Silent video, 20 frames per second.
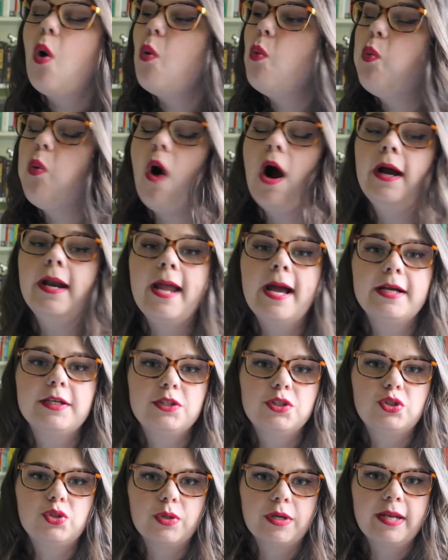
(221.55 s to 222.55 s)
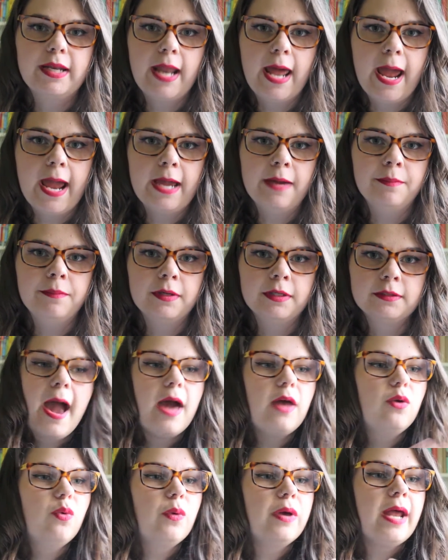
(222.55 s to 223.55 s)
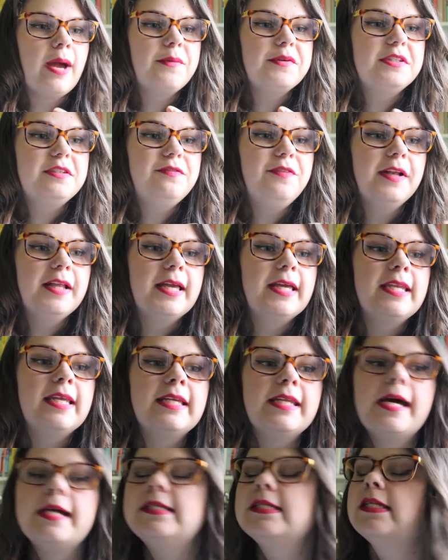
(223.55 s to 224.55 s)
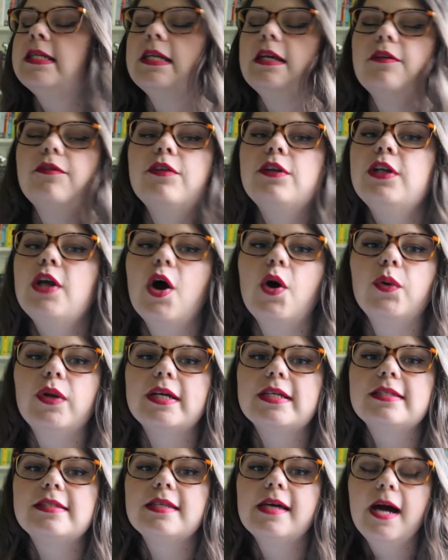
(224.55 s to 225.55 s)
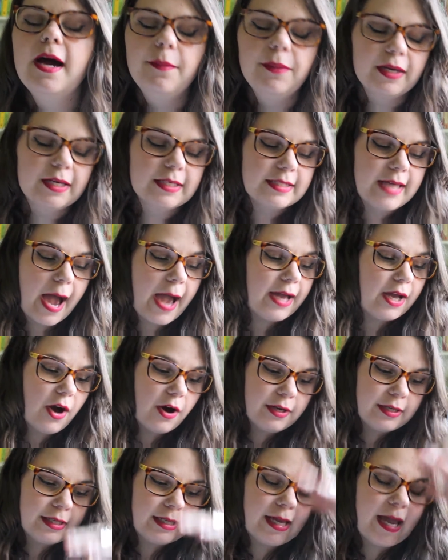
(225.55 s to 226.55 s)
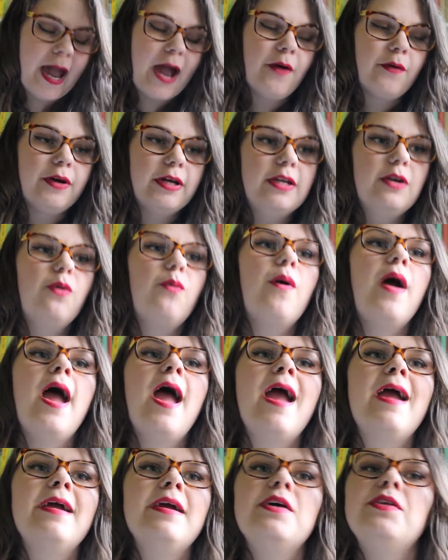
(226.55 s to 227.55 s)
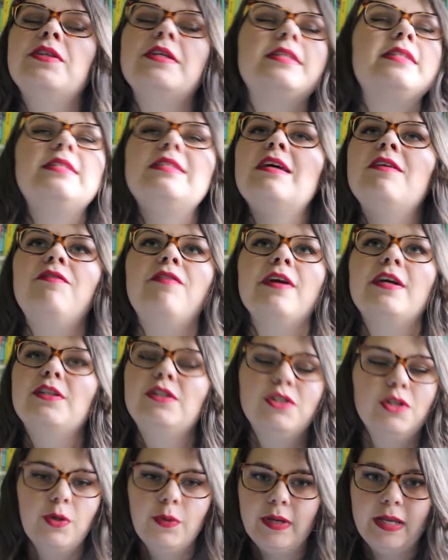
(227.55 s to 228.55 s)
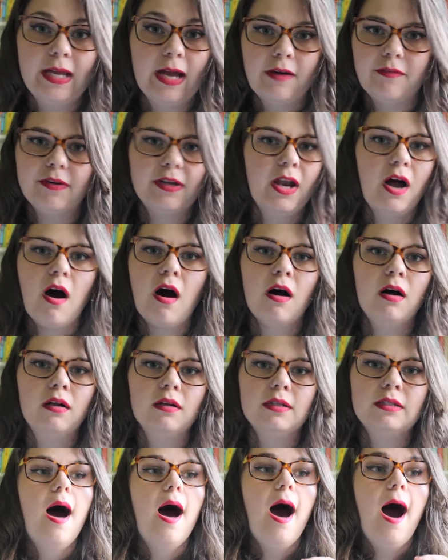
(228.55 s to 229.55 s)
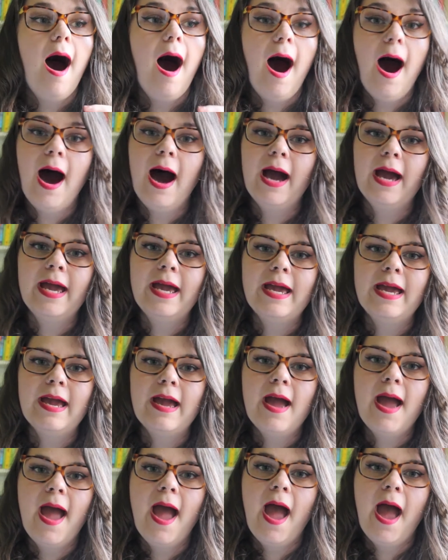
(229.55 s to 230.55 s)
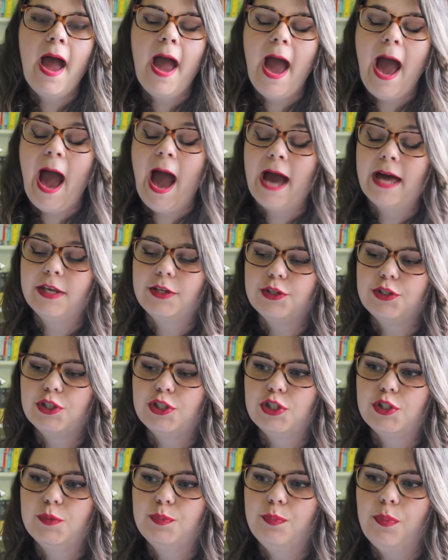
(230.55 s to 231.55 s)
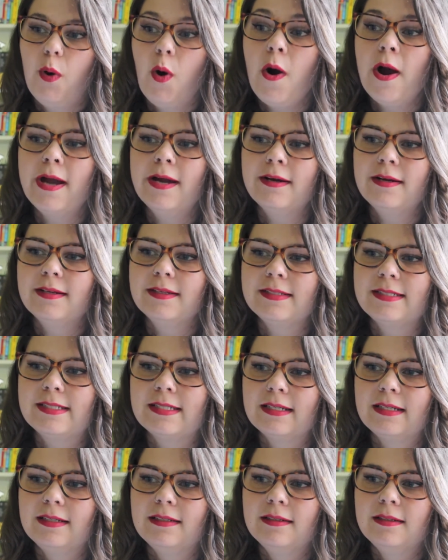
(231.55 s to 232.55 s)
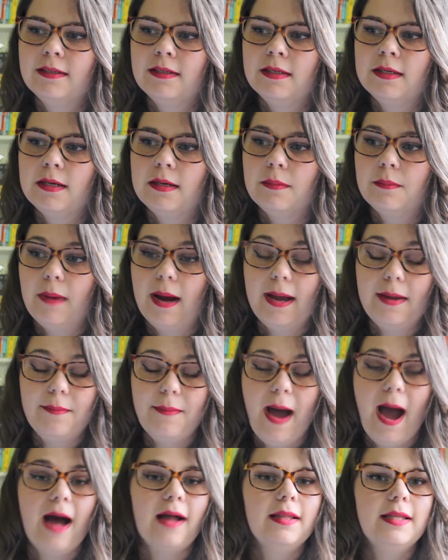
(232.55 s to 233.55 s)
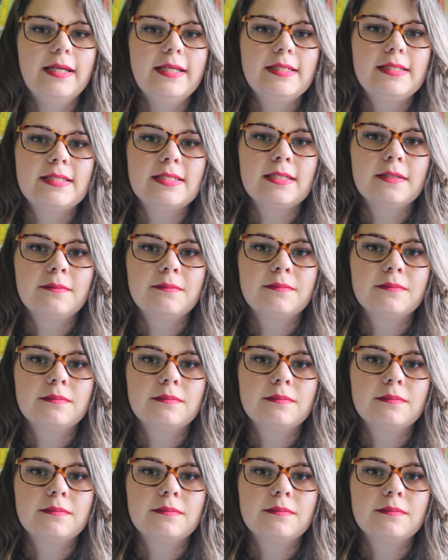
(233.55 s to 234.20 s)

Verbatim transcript: one extra name. And when I was filling in, I didn't even notice because I would gotten carried away in the civic duty of it all. I had spoiled my ballot.